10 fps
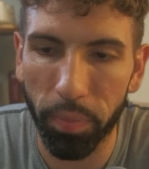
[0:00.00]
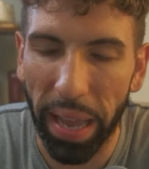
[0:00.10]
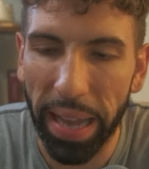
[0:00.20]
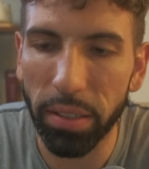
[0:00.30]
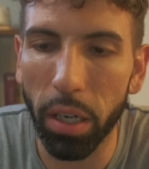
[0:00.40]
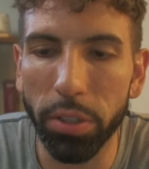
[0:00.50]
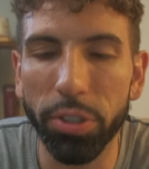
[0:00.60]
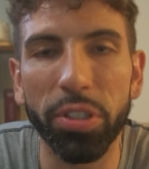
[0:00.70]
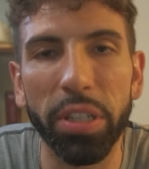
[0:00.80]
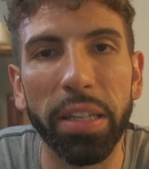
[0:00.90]
I had to
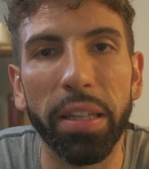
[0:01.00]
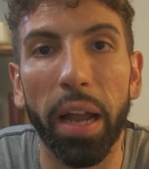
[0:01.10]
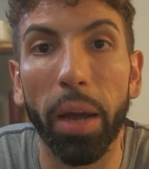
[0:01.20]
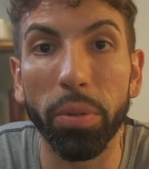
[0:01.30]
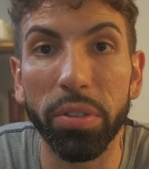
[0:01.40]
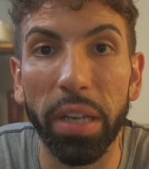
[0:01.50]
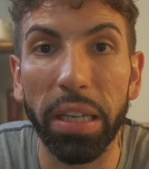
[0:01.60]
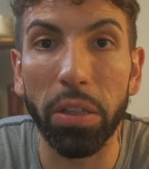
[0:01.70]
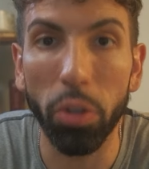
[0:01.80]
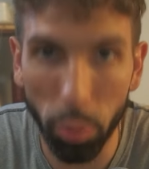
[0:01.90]
understand that I was
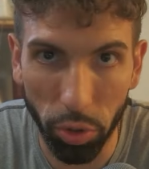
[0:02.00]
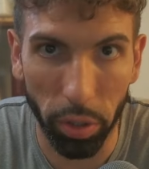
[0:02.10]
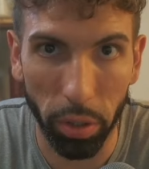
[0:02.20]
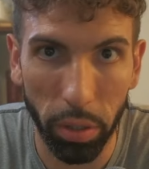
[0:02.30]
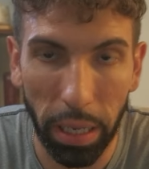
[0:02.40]
a loser.